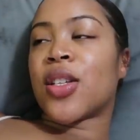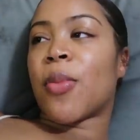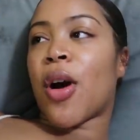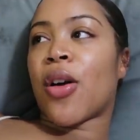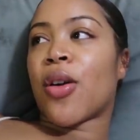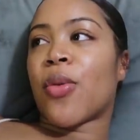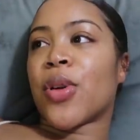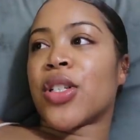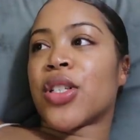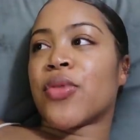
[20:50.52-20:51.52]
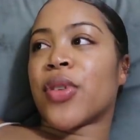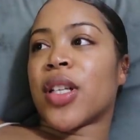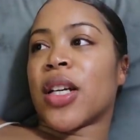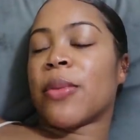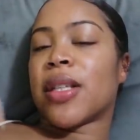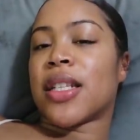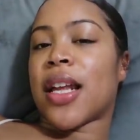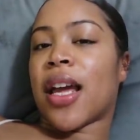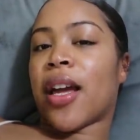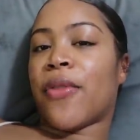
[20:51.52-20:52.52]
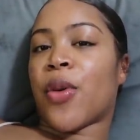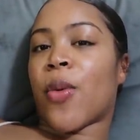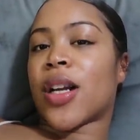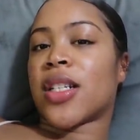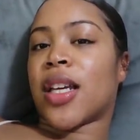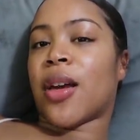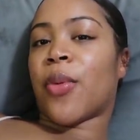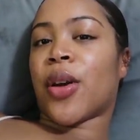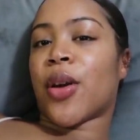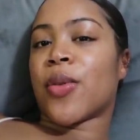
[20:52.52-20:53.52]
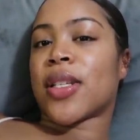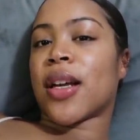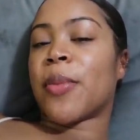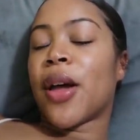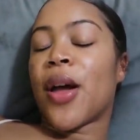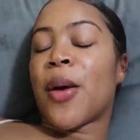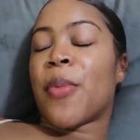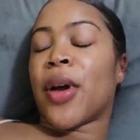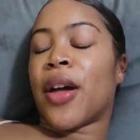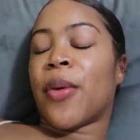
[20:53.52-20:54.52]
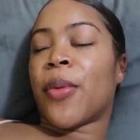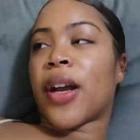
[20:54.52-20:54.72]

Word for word: tomorrow which is really going to be today if you're watching it when it goes up but